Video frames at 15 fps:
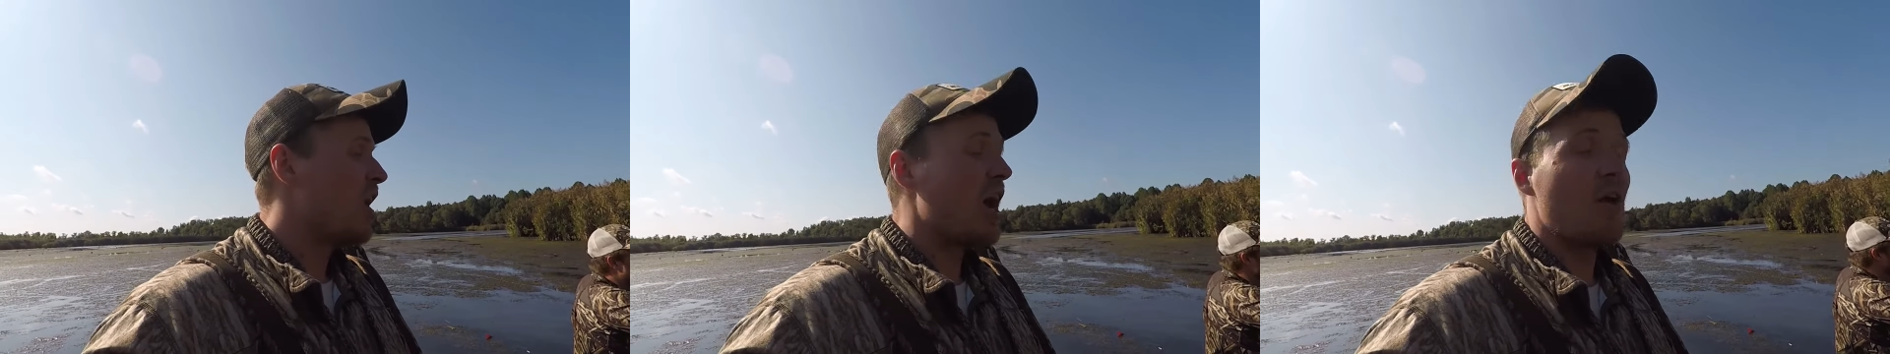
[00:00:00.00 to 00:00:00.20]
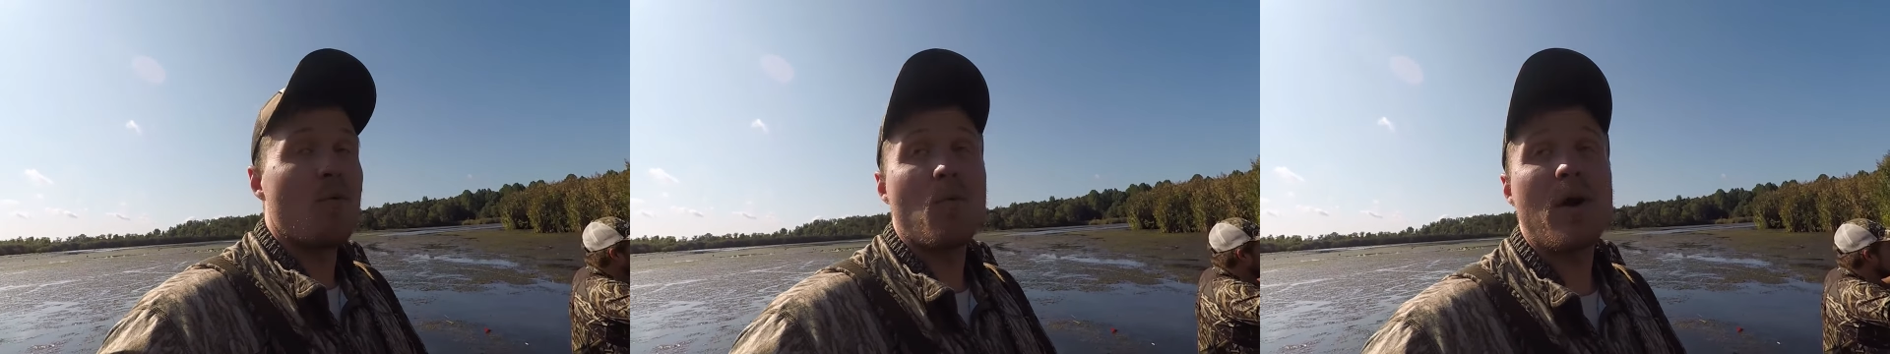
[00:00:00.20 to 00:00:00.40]

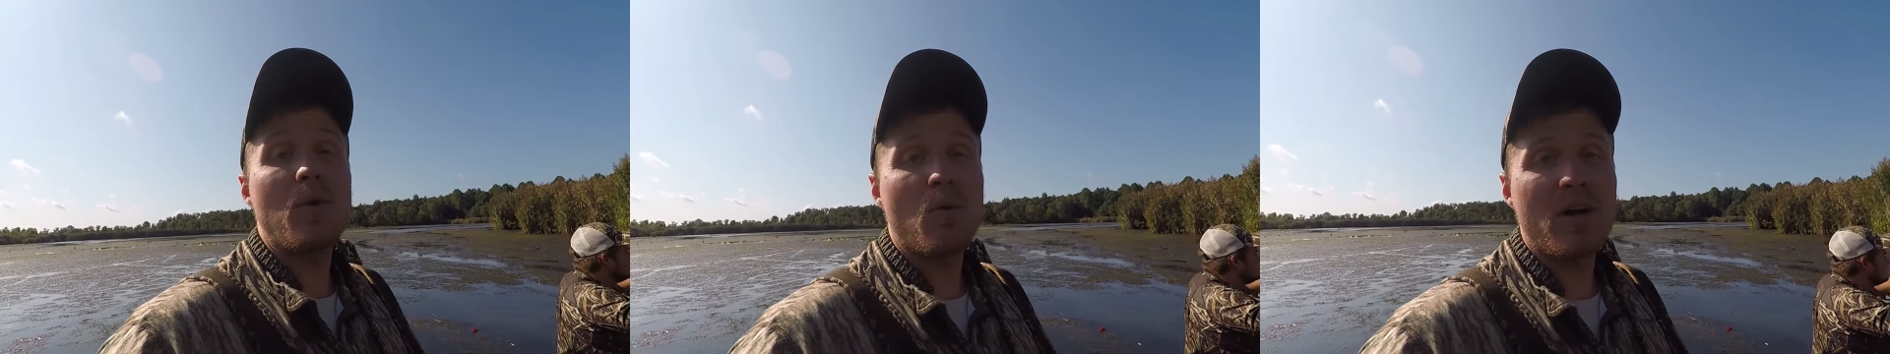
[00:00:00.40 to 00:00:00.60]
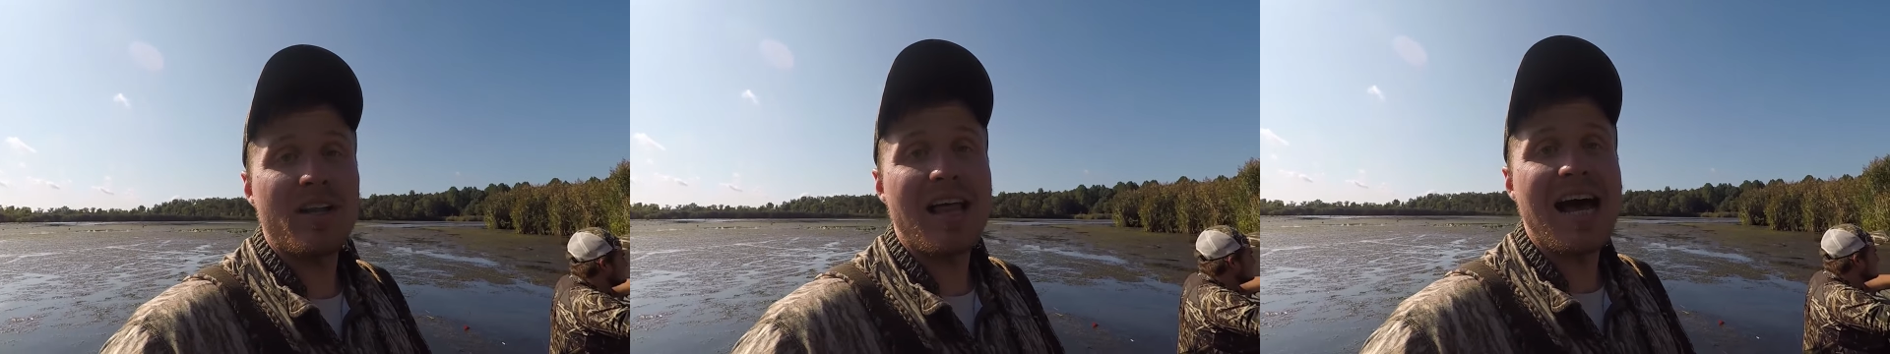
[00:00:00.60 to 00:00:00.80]
And we
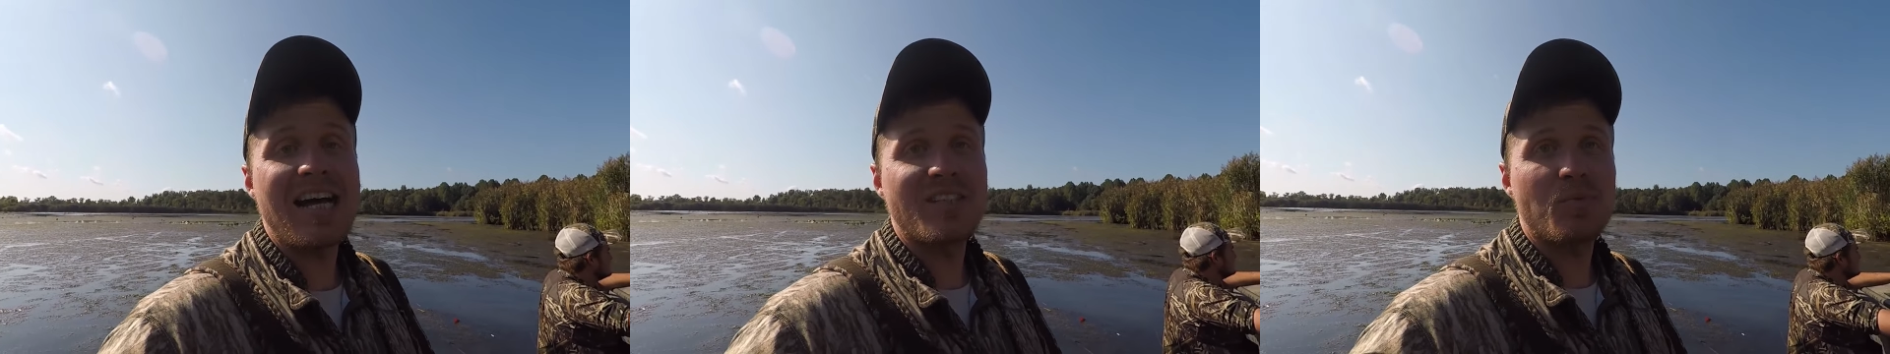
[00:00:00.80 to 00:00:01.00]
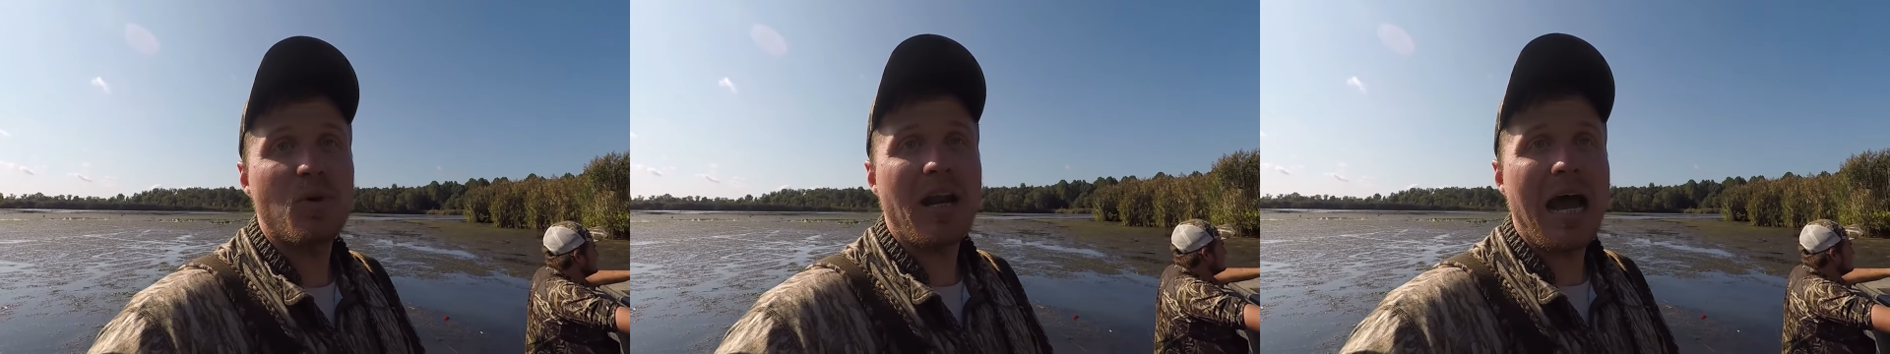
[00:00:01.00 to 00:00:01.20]

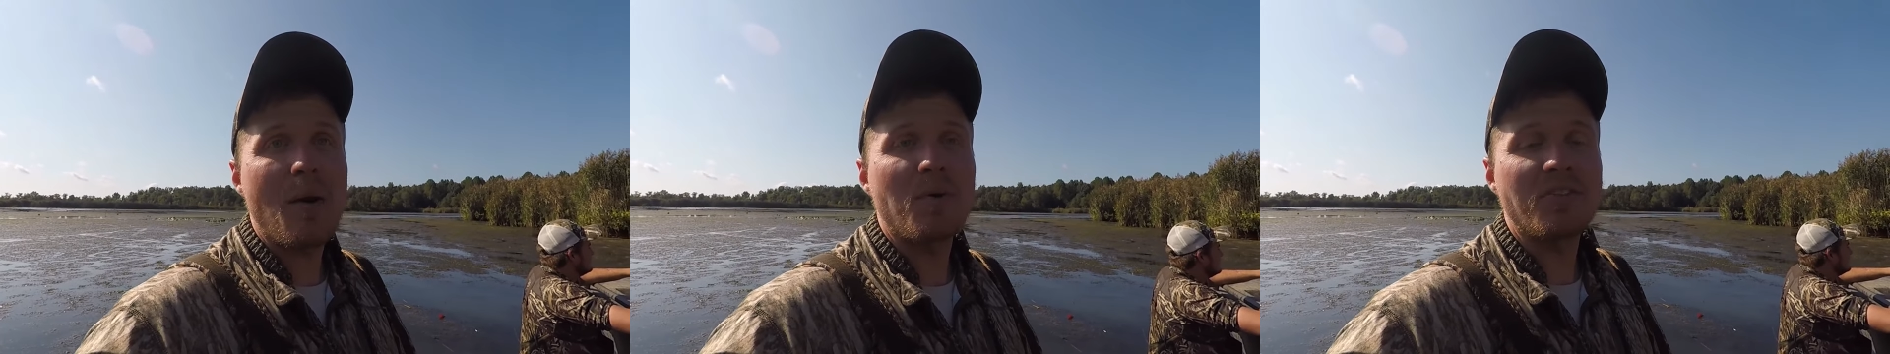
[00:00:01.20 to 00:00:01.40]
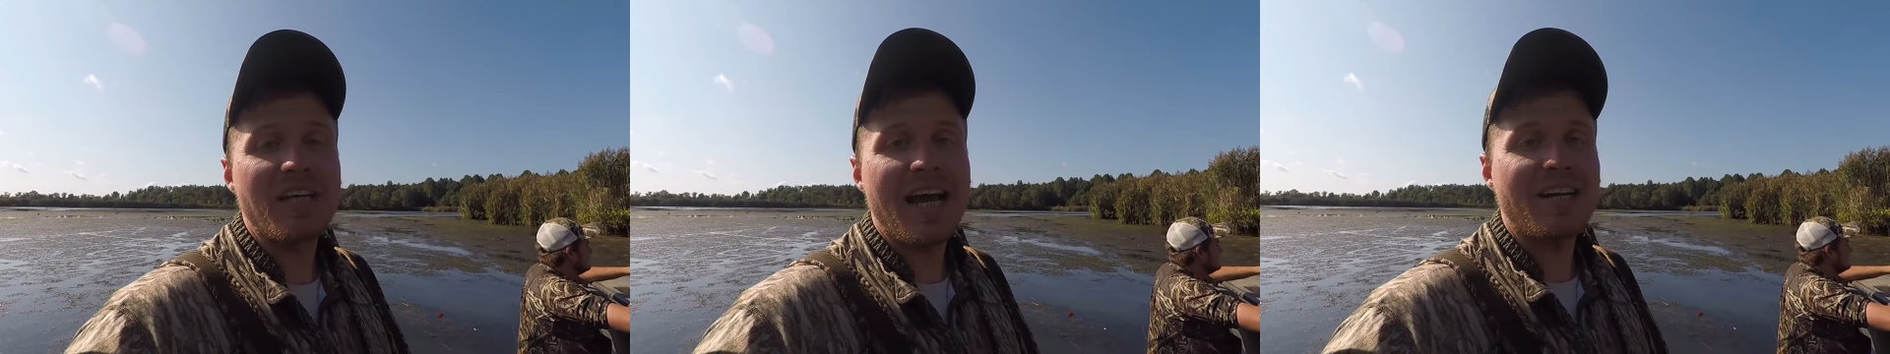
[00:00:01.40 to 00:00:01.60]
realized what I
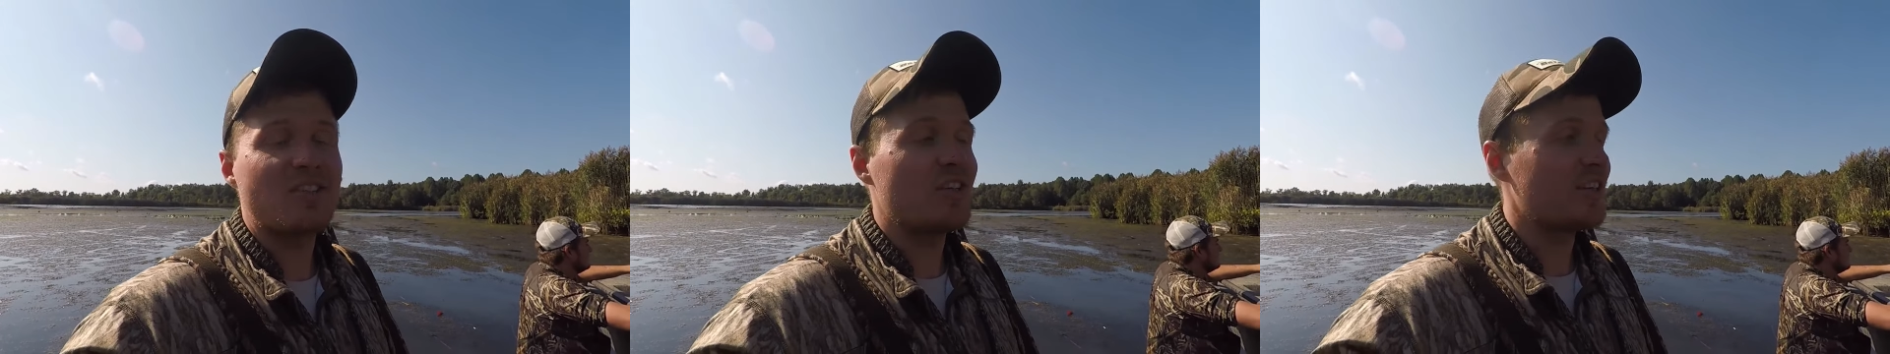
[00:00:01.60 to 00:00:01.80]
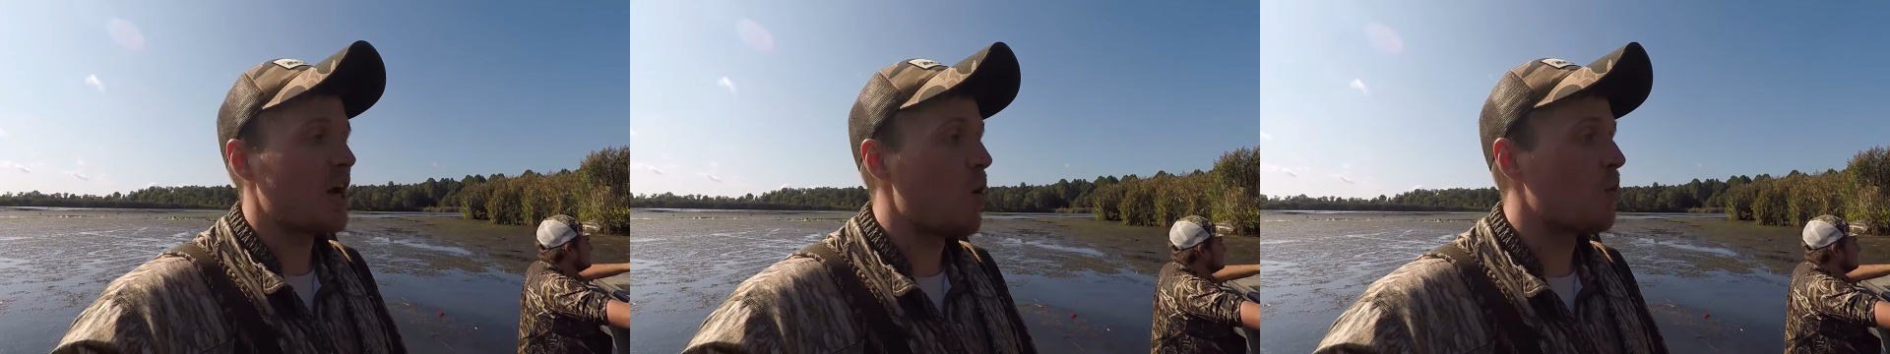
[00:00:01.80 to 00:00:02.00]
was
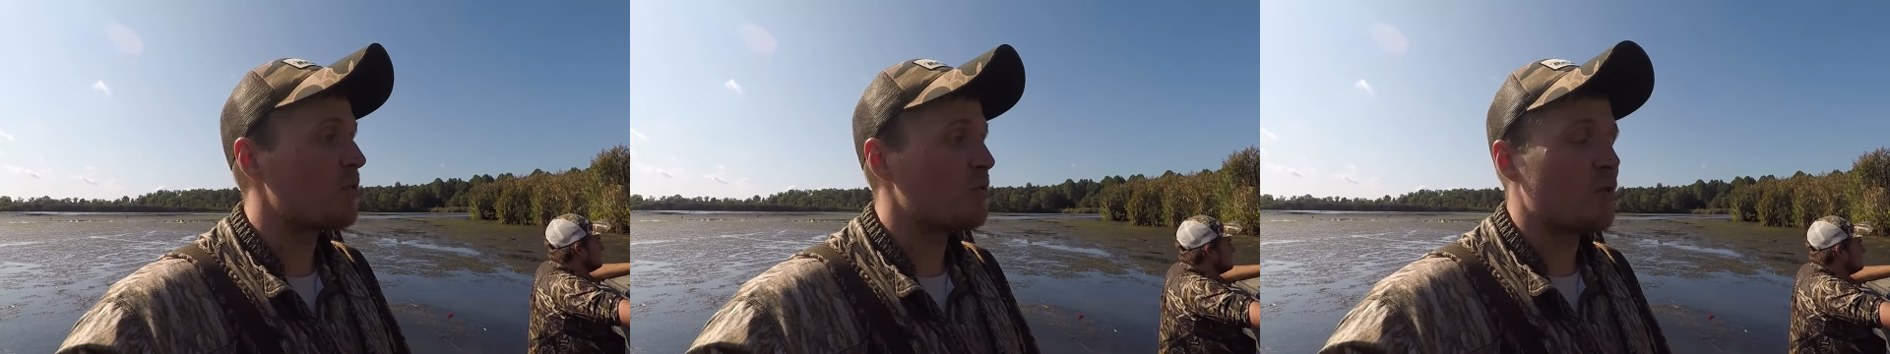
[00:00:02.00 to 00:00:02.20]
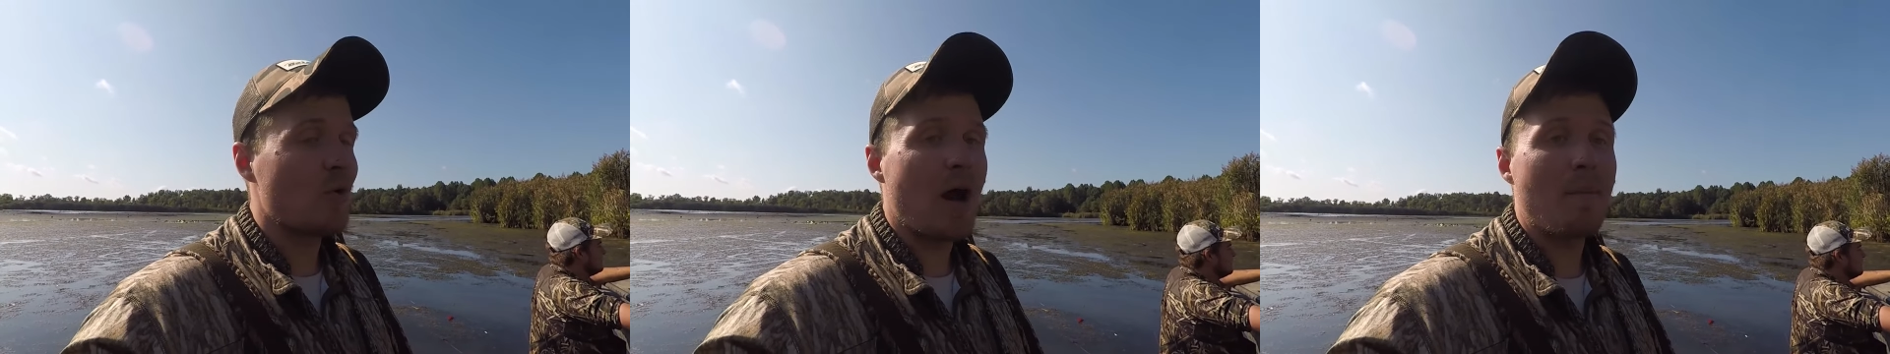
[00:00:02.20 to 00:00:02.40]
actually going through.